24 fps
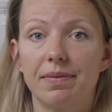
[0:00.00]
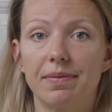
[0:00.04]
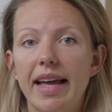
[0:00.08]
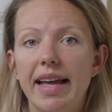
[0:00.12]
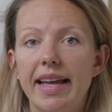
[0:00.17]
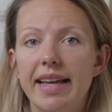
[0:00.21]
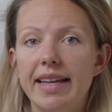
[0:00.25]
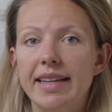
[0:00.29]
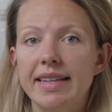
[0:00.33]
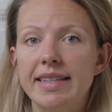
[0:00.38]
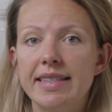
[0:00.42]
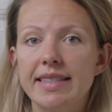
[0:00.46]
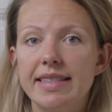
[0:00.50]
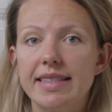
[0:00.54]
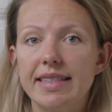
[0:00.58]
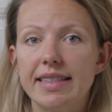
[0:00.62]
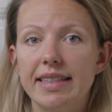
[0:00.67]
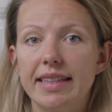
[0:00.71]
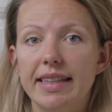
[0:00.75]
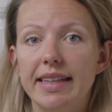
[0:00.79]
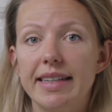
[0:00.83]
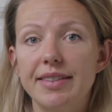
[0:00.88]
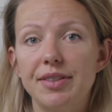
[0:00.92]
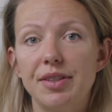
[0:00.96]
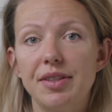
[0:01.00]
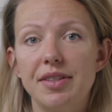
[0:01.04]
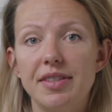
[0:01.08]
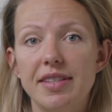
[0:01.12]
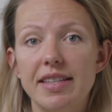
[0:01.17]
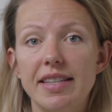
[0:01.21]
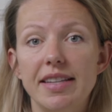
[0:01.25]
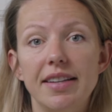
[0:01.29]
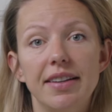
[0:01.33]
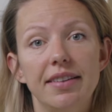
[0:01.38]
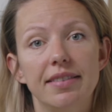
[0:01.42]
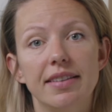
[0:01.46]
And as you
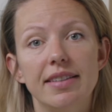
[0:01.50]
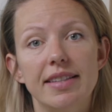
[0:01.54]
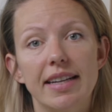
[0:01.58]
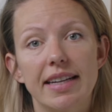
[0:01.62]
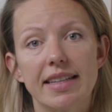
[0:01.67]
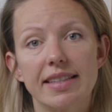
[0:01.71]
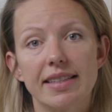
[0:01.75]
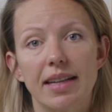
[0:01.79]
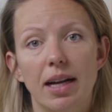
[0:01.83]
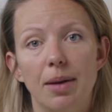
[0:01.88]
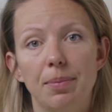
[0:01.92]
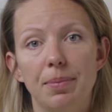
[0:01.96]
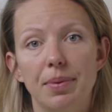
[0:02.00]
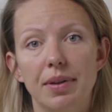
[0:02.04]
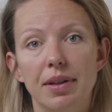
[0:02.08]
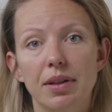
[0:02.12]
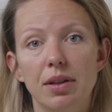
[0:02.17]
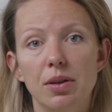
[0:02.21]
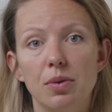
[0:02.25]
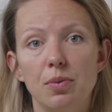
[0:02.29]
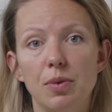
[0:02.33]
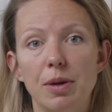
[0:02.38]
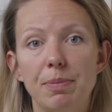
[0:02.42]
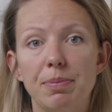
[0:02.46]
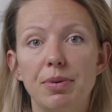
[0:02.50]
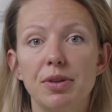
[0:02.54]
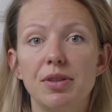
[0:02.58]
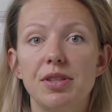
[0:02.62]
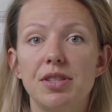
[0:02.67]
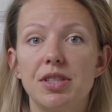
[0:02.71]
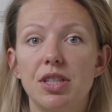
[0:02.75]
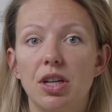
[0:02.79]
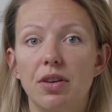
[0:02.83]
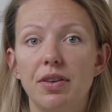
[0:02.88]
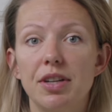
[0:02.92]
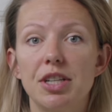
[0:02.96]
see here in this example, we put
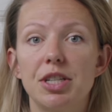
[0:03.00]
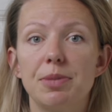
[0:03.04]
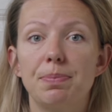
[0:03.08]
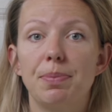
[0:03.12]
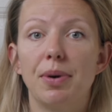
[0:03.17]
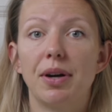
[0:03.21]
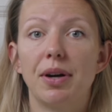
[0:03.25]
storage